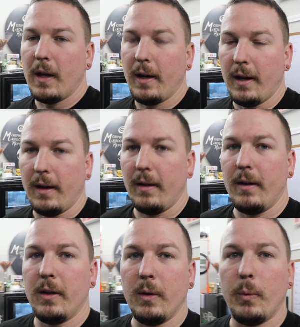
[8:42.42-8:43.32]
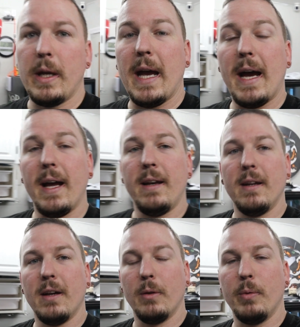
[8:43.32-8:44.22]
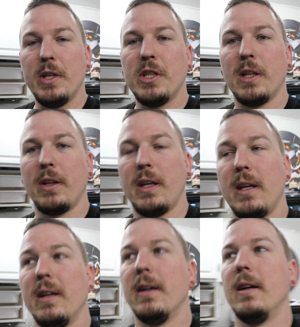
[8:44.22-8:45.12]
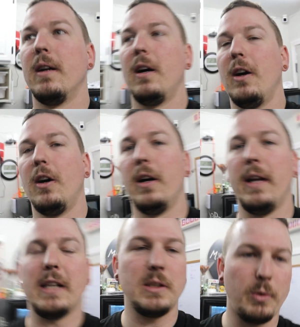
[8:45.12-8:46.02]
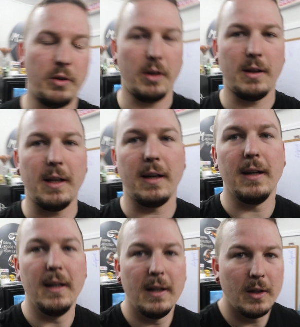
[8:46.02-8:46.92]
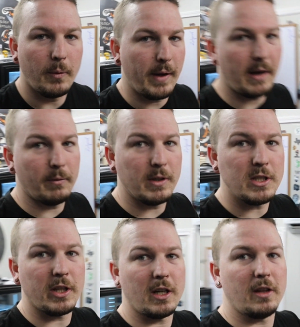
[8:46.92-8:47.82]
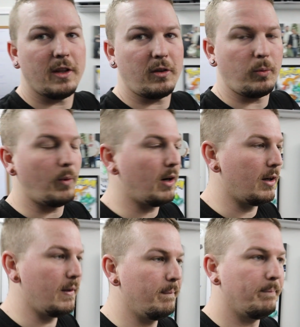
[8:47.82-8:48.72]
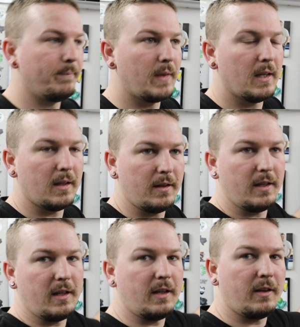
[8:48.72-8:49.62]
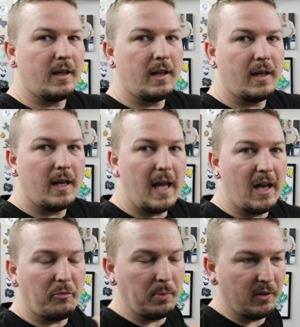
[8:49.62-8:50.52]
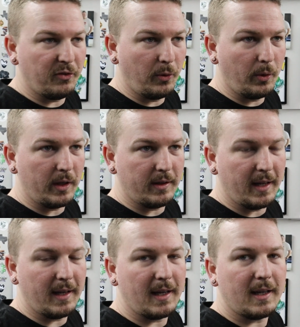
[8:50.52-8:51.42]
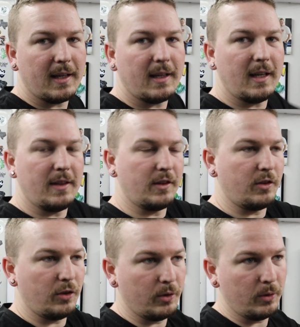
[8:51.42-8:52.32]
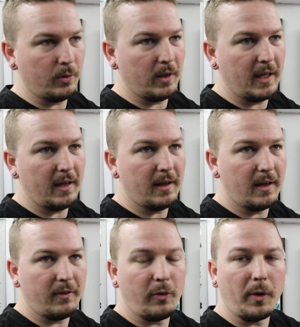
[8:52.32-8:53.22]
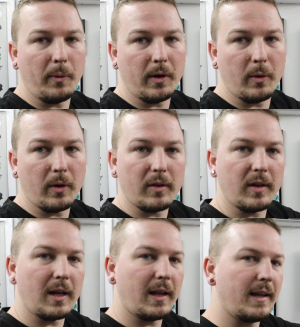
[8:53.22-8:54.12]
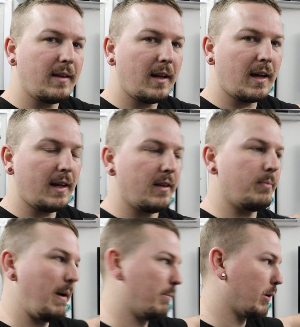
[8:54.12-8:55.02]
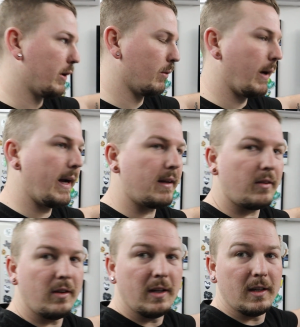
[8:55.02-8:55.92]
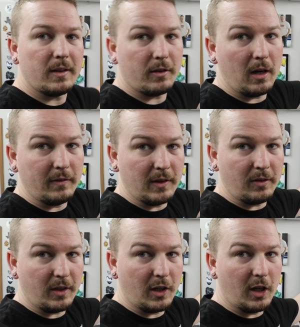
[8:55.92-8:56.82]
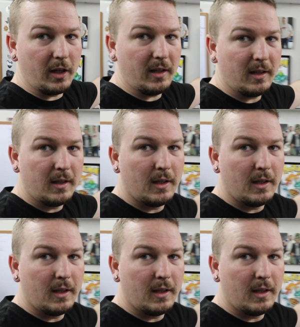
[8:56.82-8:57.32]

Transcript: We had originally on, actually we'll start there. We had originally on this wall the FB40 10 high and the two 41 quart Sterilite 10 highs, my breeder racks. They're obviously gone.